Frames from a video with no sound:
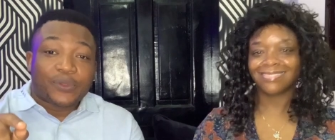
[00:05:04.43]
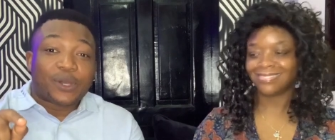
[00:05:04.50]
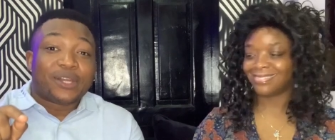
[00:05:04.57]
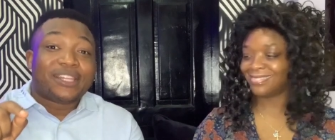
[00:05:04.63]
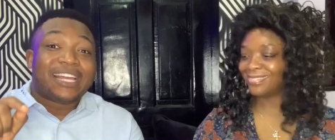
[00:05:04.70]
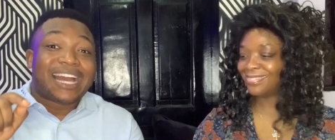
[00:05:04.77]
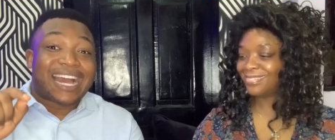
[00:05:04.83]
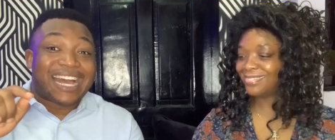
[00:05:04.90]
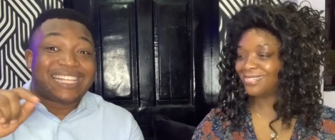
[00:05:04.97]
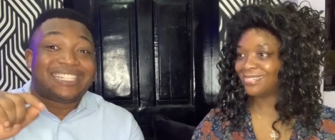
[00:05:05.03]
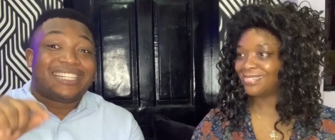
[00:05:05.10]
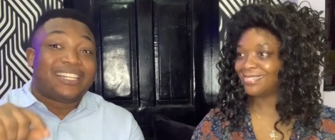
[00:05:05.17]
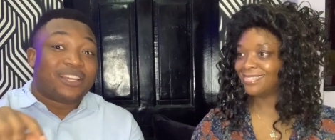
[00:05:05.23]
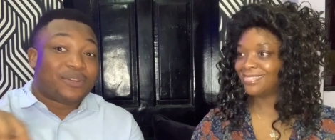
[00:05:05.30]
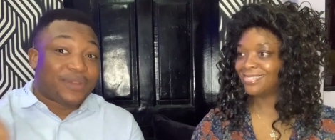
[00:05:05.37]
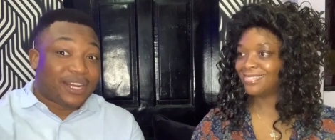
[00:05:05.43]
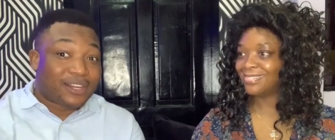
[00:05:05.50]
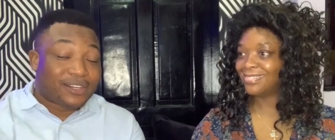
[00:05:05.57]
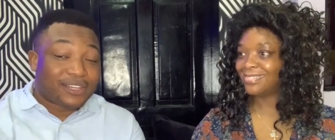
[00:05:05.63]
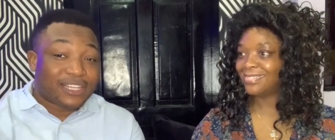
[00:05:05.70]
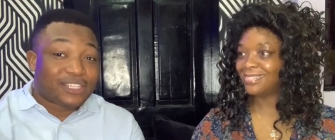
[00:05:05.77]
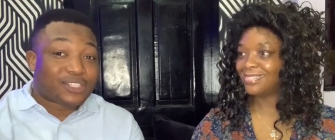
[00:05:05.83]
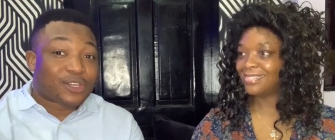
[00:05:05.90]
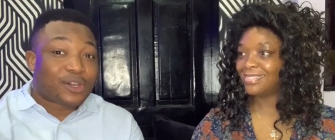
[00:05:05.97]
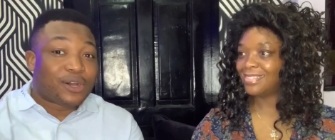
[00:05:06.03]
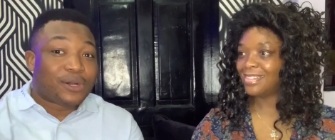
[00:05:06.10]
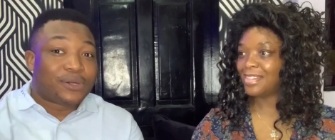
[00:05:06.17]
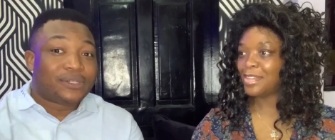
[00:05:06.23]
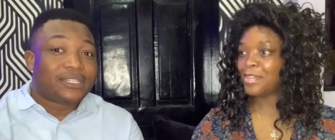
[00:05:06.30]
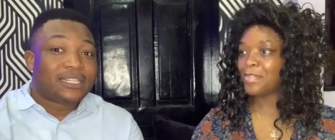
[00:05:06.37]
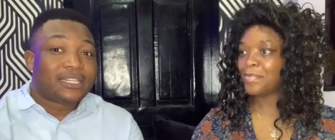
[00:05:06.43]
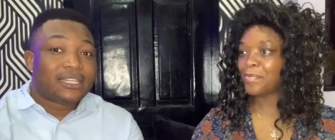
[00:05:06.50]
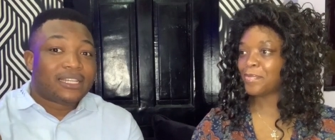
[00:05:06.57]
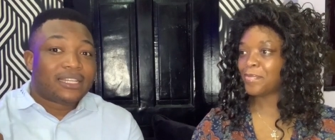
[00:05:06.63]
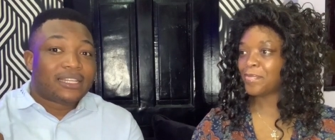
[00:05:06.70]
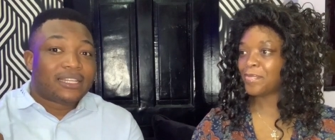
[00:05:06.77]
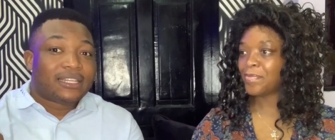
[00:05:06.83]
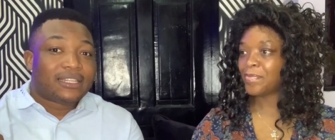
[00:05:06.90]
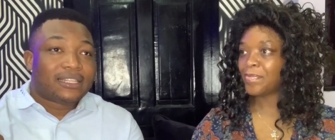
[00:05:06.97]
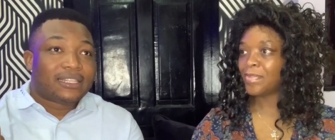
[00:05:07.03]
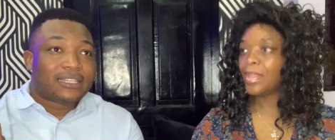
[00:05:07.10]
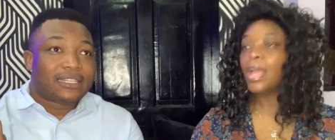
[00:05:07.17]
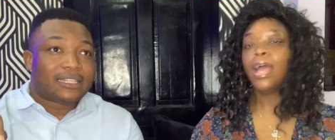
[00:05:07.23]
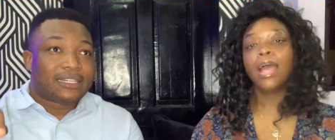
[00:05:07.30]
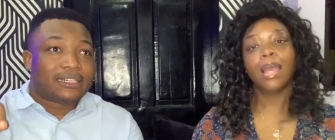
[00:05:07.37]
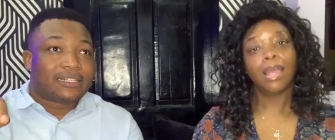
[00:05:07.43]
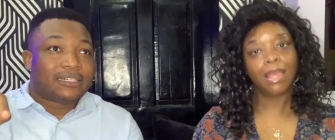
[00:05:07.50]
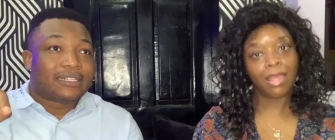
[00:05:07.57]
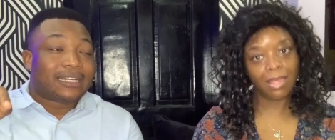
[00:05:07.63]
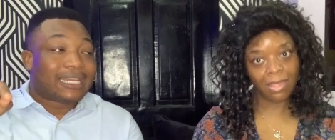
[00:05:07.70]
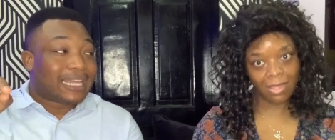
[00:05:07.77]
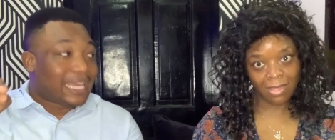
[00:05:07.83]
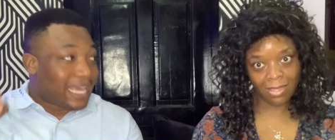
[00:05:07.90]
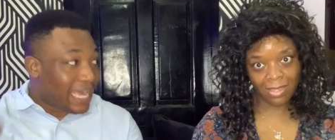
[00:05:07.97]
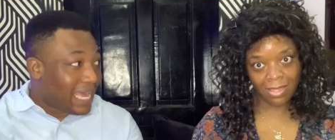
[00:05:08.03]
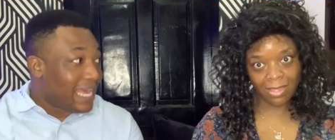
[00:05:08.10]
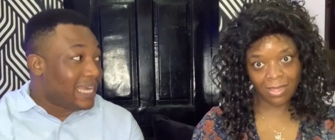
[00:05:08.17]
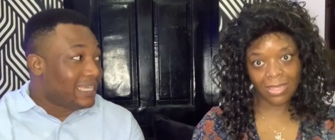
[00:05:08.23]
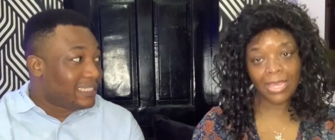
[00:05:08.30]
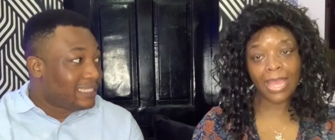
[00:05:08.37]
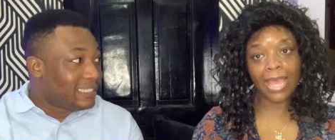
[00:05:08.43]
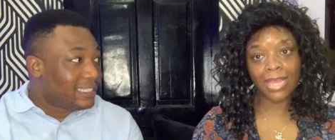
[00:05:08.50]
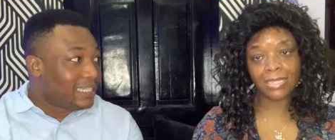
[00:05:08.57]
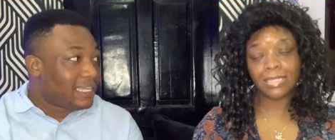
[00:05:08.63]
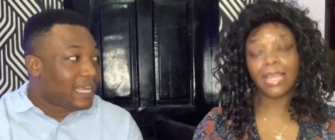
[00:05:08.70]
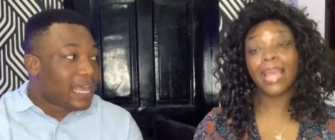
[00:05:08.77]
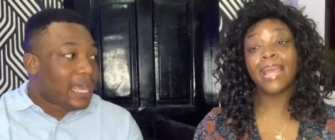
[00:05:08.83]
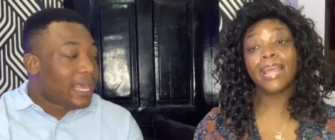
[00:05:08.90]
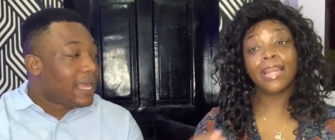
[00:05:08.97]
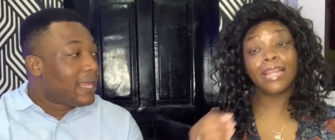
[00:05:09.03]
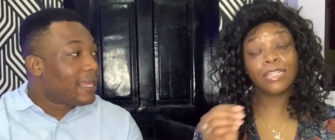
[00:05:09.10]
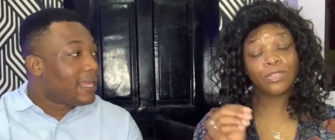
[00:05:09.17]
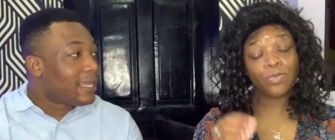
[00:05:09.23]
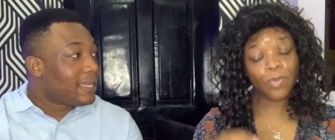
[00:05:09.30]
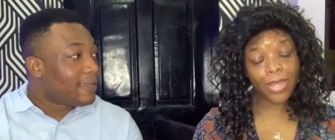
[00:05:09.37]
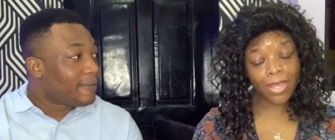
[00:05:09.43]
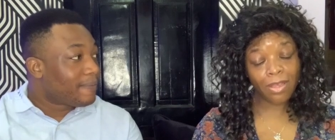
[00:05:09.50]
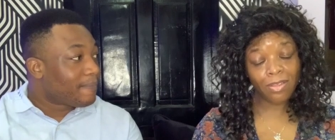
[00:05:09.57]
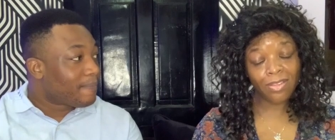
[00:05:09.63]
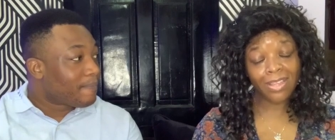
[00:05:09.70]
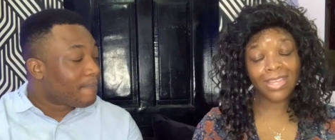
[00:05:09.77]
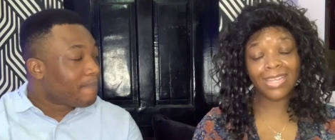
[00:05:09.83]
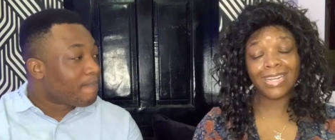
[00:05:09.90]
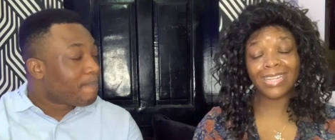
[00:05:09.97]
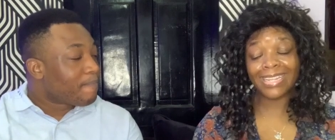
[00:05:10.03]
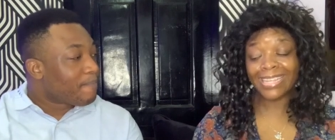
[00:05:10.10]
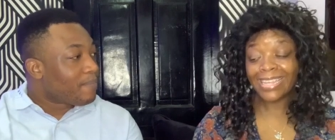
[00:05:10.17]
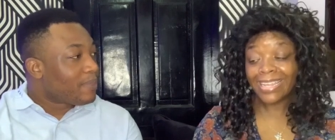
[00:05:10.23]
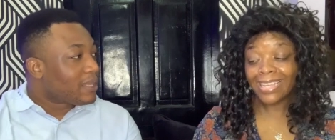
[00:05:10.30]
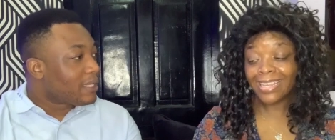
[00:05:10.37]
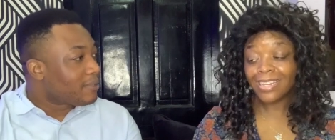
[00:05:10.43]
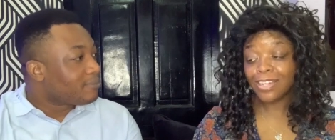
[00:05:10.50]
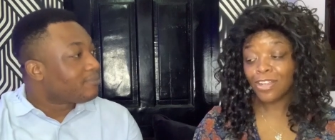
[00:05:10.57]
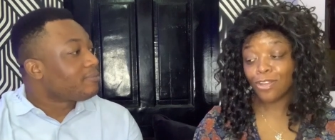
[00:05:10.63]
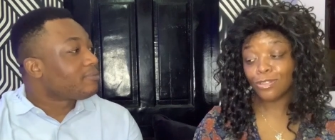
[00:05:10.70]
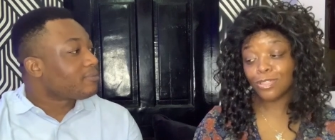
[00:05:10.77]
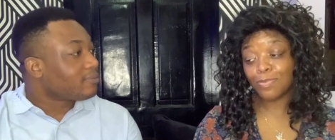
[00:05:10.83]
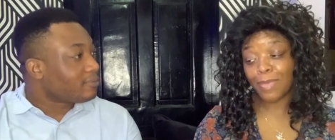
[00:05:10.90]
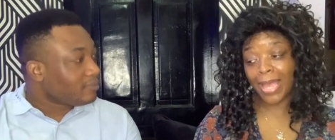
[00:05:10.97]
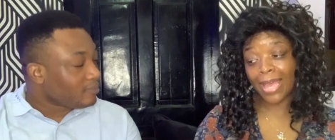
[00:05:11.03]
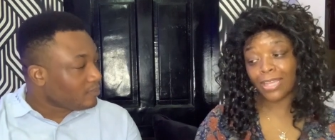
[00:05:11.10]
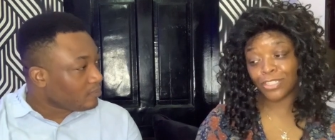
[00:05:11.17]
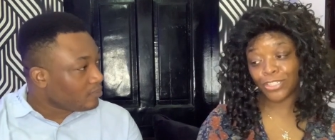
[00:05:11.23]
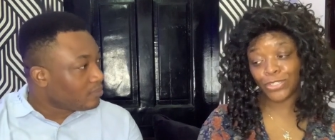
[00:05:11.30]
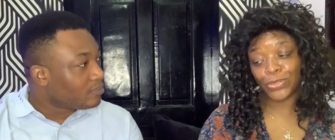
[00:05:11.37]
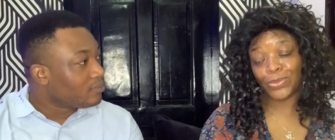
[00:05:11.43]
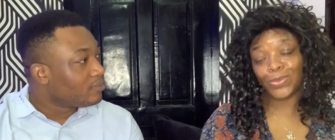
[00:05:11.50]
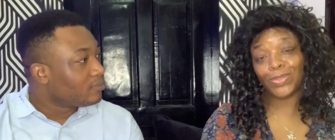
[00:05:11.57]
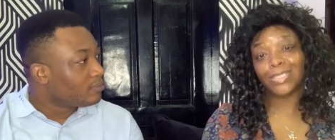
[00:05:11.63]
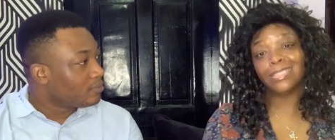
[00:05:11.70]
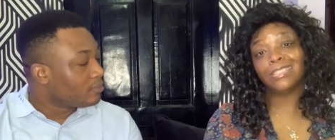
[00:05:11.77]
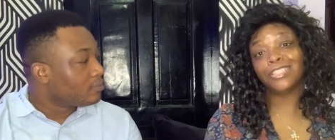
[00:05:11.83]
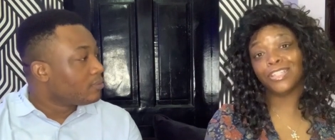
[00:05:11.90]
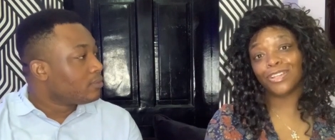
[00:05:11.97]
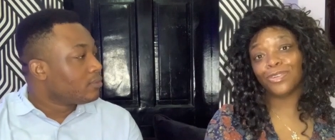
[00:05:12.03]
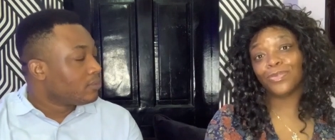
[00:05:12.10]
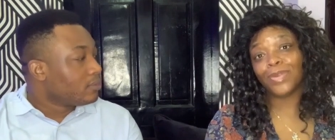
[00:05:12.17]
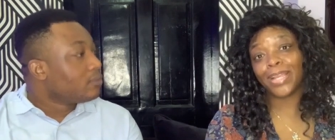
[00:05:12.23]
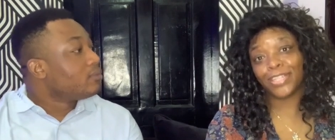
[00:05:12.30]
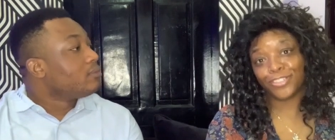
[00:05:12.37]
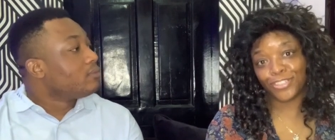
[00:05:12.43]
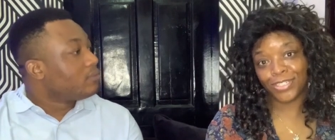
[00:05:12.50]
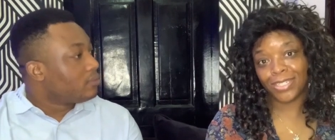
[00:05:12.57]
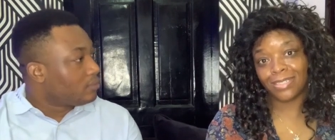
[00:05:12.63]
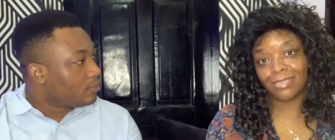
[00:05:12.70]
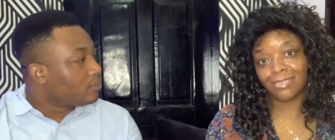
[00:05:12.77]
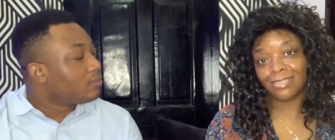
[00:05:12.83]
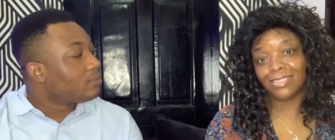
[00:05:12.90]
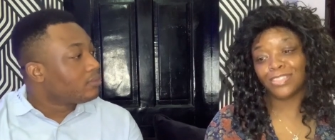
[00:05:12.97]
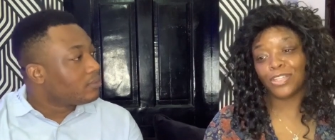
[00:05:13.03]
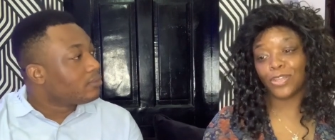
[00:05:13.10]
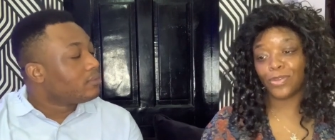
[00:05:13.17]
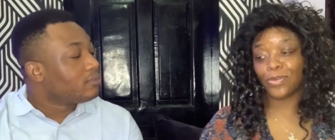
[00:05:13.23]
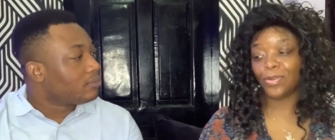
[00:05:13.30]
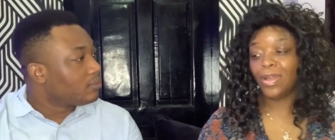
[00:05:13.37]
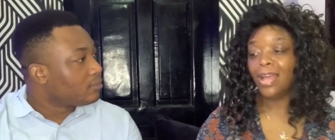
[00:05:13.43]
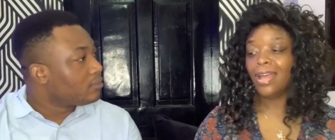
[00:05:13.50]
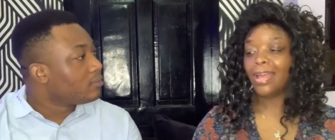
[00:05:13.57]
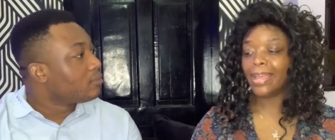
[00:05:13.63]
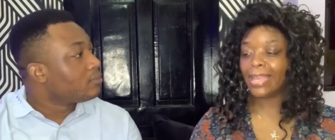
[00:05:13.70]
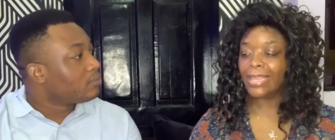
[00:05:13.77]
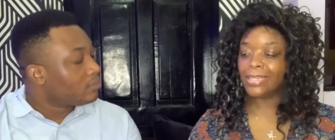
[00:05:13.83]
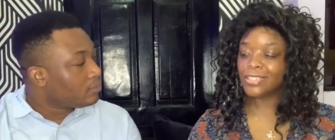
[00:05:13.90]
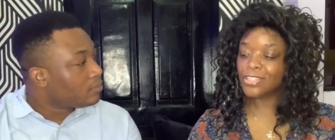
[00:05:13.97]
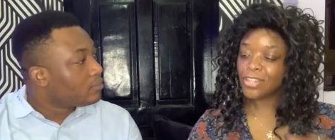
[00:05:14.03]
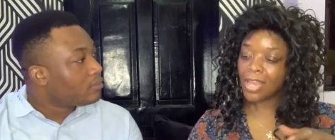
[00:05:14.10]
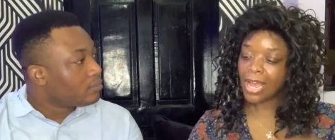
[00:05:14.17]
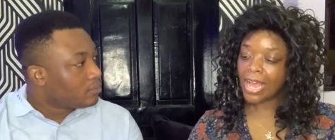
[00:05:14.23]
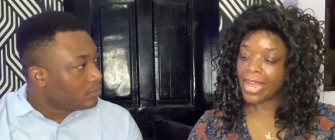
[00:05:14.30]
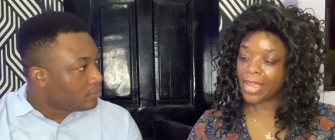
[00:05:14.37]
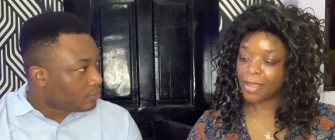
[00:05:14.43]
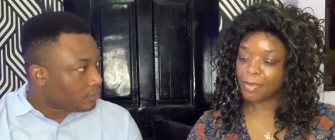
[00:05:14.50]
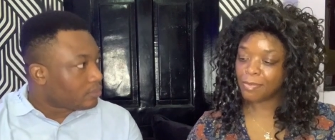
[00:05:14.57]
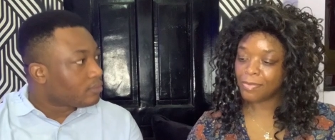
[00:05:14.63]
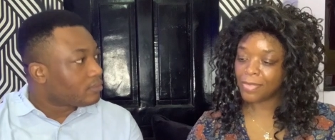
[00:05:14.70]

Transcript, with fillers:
Speaker 1: or the accelerator is called the gas. Yes,
Speaker 2: and as well, it again goes back to the generation. Mm-hmm. So each time